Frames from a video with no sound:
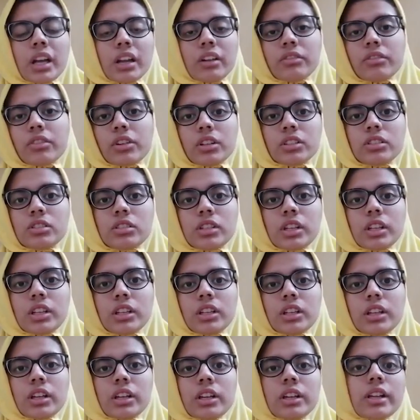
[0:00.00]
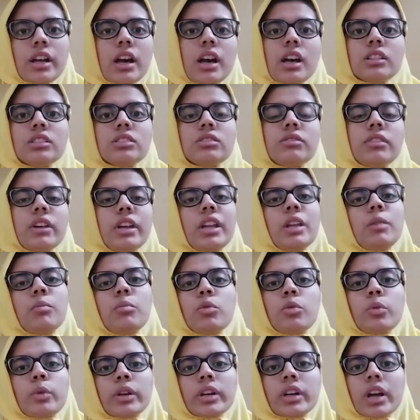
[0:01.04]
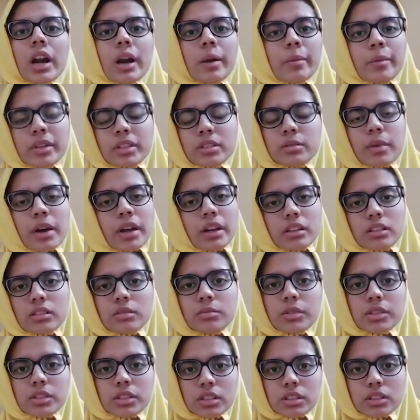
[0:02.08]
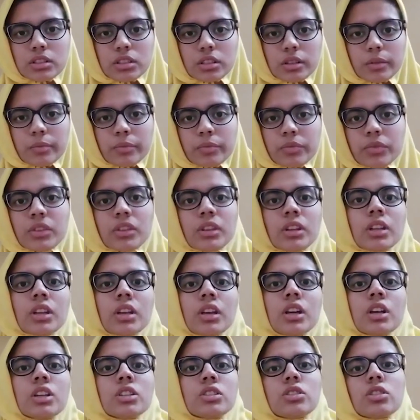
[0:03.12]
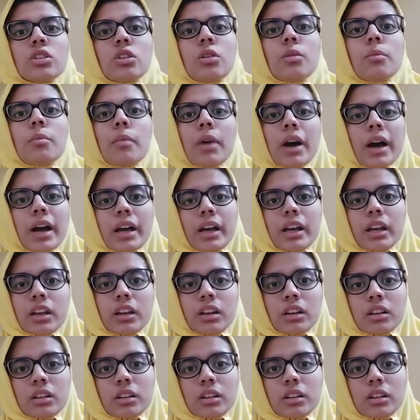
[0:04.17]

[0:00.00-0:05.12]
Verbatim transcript: unfortunately it has a very poor garbage management system so my